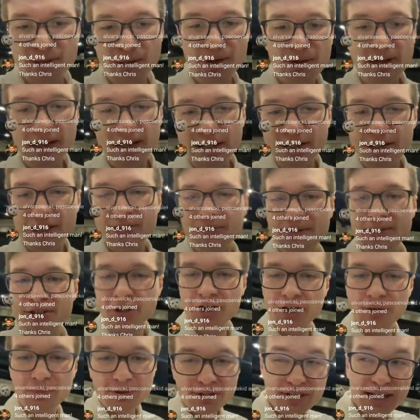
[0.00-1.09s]
Solar energy
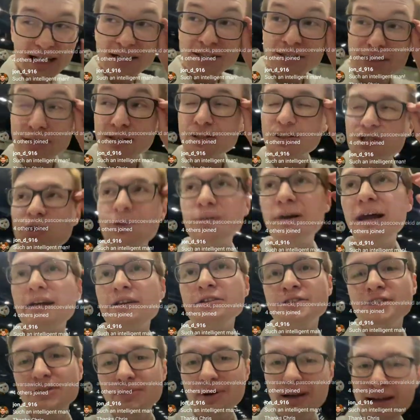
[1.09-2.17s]
return. We're testing the solar
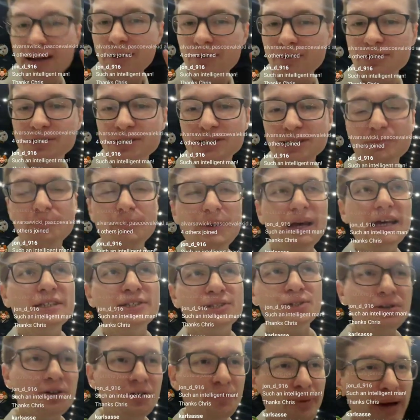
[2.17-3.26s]
energy right now using the
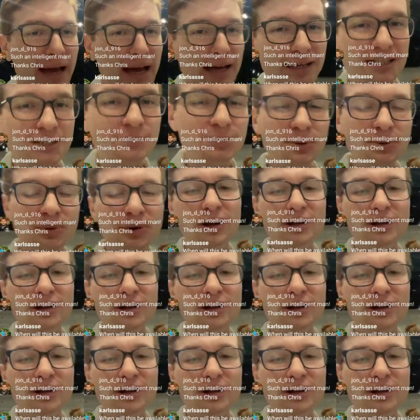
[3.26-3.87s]
base solar package,